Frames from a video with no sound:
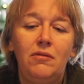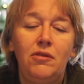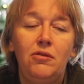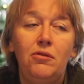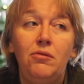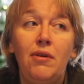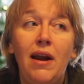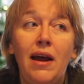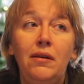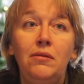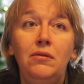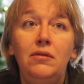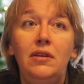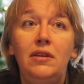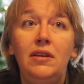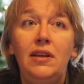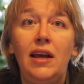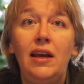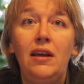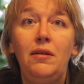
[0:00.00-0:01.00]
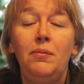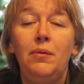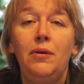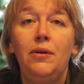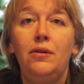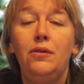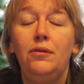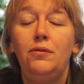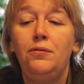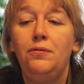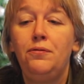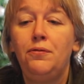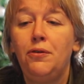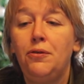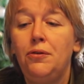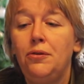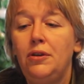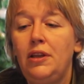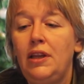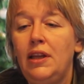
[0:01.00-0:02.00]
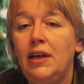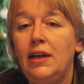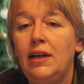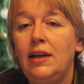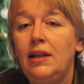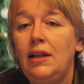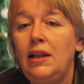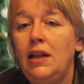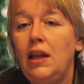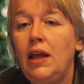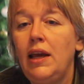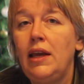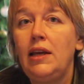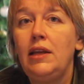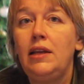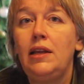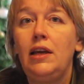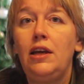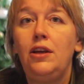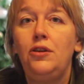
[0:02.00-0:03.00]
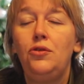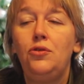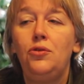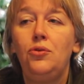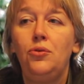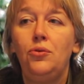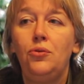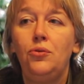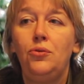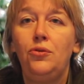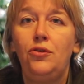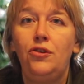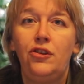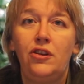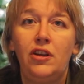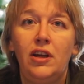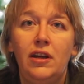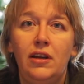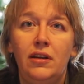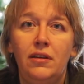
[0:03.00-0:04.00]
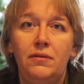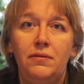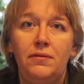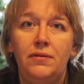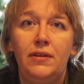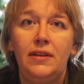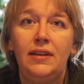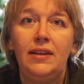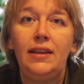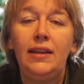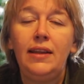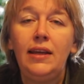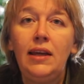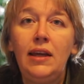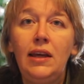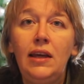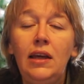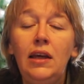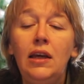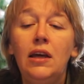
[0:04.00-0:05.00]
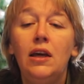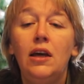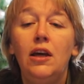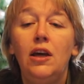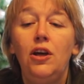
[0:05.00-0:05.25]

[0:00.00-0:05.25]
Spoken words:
round table for the lady to serve tea